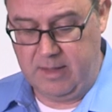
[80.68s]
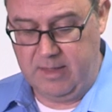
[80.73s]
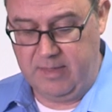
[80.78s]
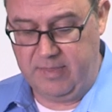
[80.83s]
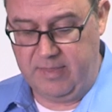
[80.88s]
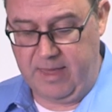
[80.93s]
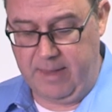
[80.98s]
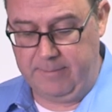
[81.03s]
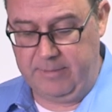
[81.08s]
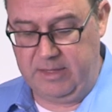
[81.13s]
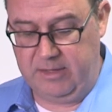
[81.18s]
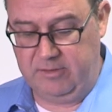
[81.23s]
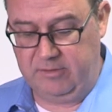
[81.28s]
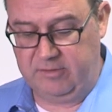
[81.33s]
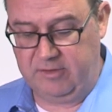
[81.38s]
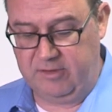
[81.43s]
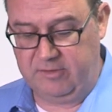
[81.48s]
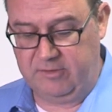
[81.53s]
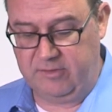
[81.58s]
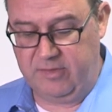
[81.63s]
That means
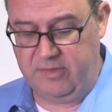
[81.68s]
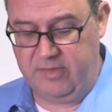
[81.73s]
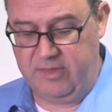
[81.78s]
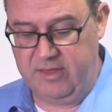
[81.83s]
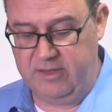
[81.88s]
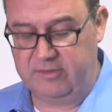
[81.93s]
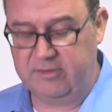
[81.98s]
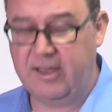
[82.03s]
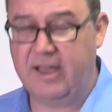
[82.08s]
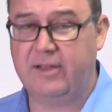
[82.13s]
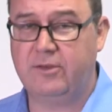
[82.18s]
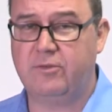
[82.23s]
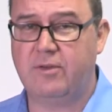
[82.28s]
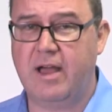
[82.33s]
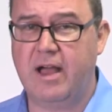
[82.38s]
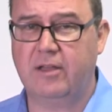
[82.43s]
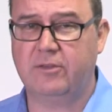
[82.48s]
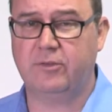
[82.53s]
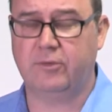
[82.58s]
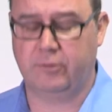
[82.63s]
it's this
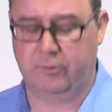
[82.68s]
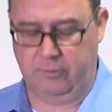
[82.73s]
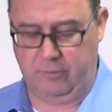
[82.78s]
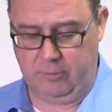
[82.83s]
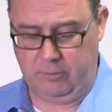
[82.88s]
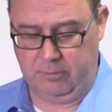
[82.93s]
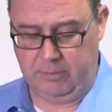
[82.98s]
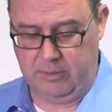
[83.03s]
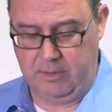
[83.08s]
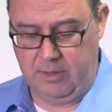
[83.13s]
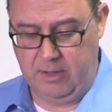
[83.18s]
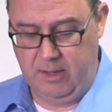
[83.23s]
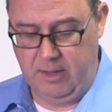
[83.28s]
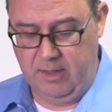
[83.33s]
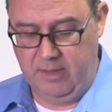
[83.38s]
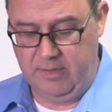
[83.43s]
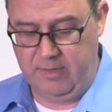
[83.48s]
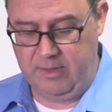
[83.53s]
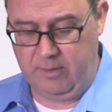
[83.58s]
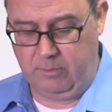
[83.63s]
hydroxyl group
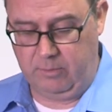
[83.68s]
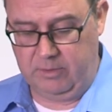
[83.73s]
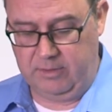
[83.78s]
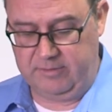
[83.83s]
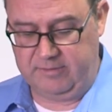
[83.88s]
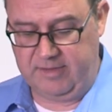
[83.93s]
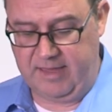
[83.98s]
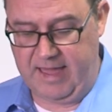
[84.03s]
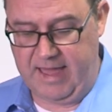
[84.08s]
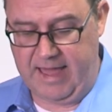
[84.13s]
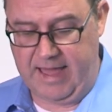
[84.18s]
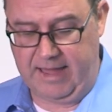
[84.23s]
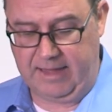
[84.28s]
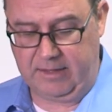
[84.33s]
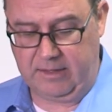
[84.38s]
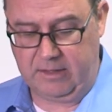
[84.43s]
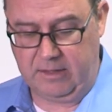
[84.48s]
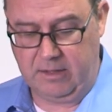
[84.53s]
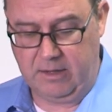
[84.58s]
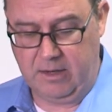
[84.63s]
that will
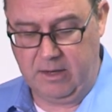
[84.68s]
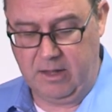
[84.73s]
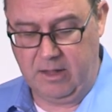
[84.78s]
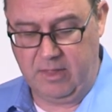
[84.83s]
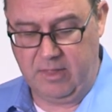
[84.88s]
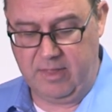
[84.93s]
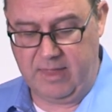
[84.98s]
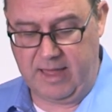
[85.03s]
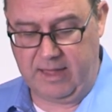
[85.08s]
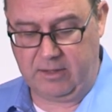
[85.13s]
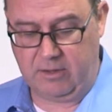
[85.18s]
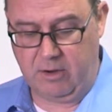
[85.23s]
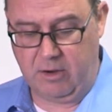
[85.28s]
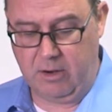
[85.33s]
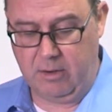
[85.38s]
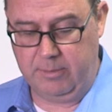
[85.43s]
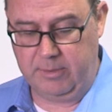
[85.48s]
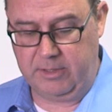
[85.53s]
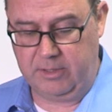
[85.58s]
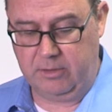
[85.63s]
attack that
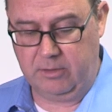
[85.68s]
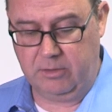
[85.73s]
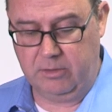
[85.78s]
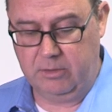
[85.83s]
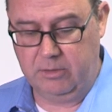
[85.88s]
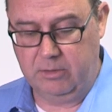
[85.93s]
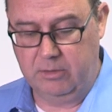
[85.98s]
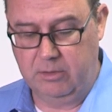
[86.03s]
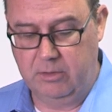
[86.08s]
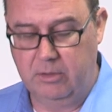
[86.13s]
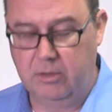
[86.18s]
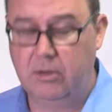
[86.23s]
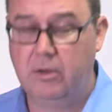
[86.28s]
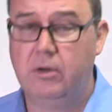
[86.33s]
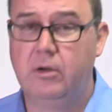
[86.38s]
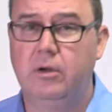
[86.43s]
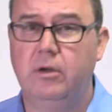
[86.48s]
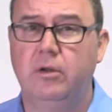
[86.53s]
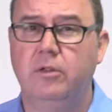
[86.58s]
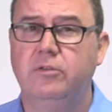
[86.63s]
carbonyl
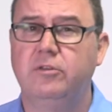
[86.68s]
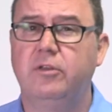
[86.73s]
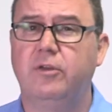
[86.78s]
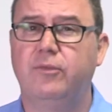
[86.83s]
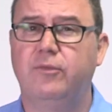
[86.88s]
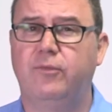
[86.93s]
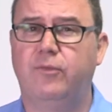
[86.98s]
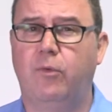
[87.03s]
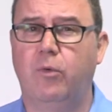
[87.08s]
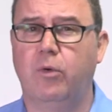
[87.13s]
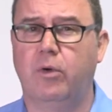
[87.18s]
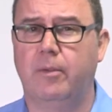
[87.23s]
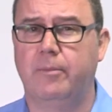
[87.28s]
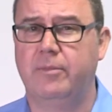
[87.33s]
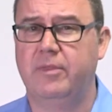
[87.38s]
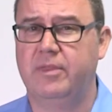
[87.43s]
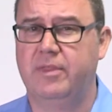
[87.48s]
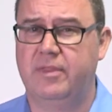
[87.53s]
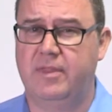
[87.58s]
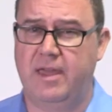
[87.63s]
to
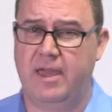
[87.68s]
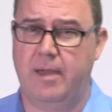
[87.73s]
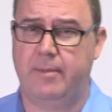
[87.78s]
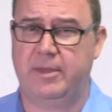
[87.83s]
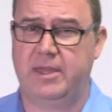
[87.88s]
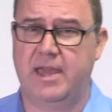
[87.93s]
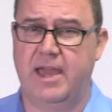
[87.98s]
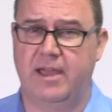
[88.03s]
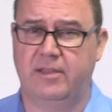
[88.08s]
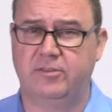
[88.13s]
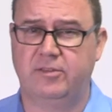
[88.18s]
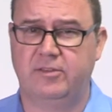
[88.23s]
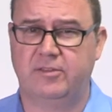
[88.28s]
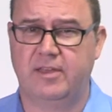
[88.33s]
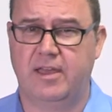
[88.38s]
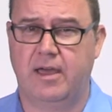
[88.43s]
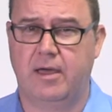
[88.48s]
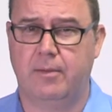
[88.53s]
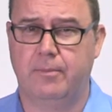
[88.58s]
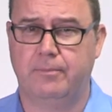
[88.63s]
form the
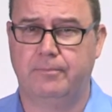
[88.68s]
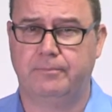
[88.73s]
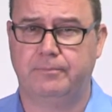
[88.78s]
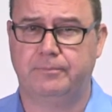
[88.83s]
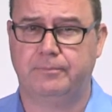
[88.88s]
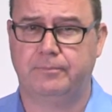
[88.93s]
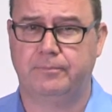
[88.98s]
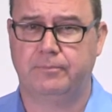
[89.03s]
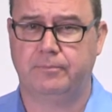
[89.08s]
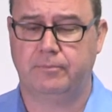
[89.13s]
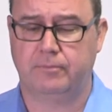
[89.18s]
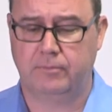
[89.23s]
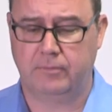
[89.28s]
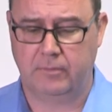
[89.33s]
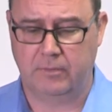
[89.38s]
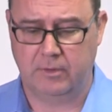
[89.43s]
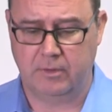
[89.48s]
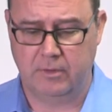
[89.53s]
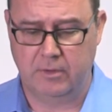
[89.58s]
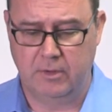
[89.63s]
hemiacetal.
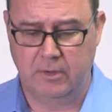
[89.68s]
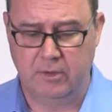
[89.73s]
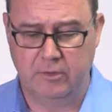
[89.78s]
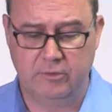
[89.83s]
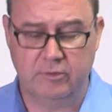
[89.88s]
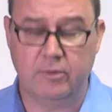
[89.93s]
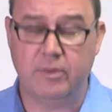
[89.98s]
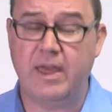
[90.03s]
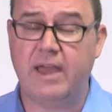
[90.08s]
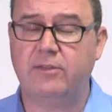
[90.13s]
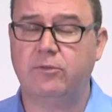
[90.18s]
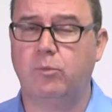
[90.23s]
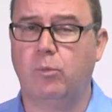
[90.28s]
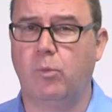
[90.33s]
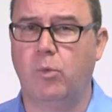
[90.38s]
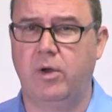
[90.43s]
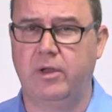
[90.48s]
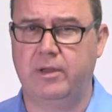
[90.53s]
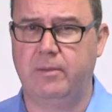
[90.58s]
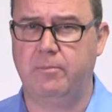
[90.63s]
So that's
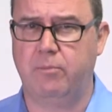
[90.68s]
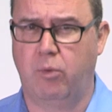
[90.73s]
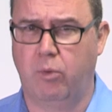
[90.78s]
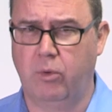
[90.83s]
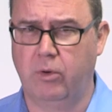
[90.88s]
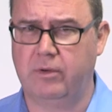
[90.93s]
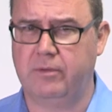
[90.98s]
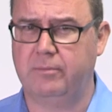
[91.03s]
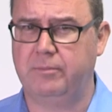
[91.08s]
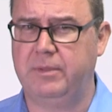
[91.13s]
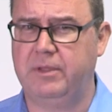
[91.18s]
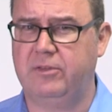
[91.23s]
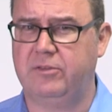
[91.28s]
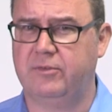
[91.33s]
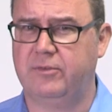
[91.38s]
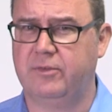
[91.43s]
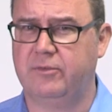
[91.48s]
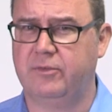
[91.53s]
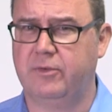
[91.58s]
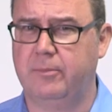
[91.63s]
one important piece
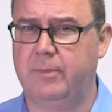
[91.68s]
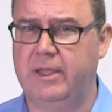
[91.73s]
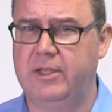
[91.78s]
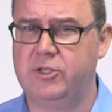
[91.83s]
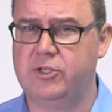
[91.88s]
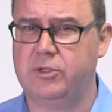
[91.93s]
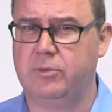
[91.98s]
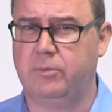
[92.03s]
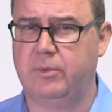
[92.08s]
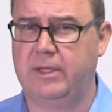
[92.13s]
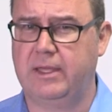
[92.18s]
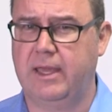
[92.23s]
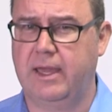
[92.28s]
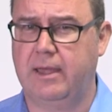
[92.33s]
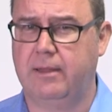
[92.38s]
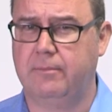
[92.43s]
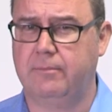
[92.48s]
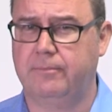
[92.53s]
of information we get.